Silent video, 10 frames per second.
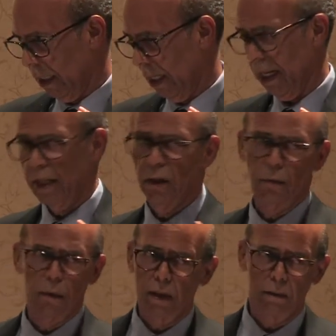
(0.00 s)
And I know
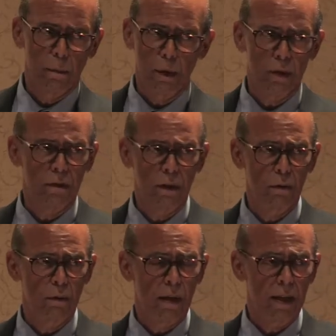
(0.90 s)
most of you
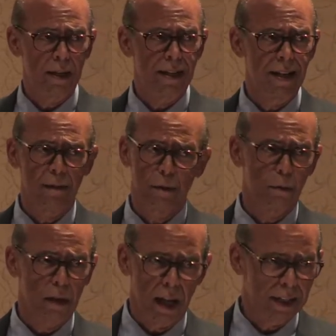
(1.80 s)
never
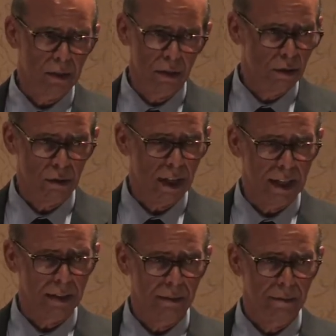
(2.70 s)
would like to do
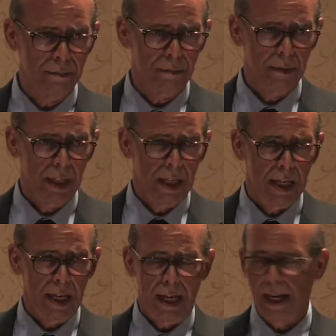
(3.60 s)
that.
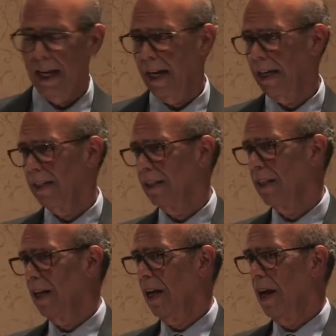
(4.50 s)
and,
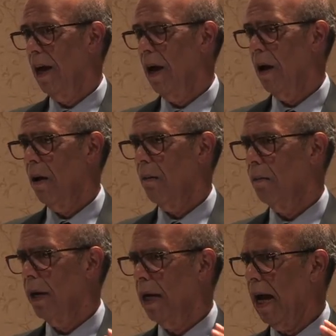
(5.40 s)

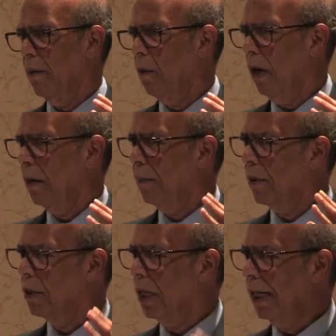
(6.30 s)
but I want to
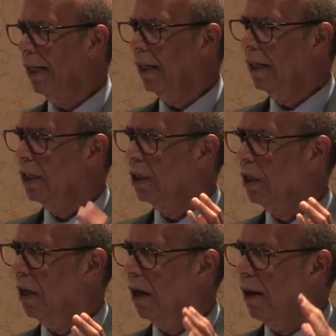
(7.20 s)
particularly
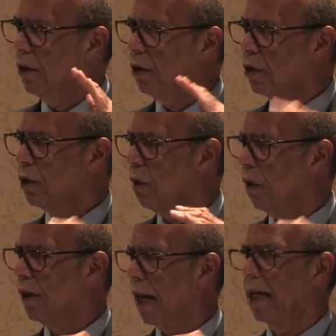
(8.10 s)

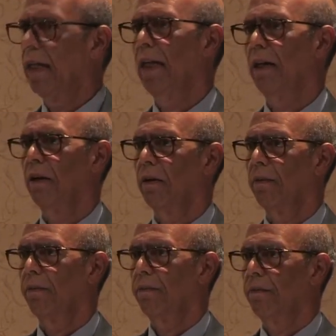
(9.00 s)
underscore that here
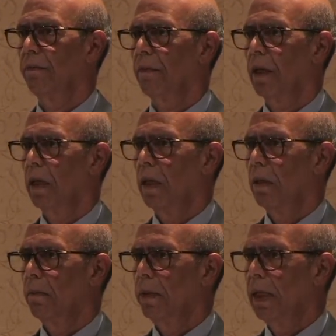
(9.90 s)

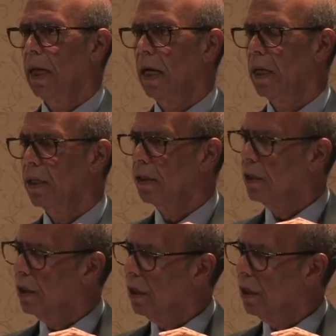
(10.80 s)
because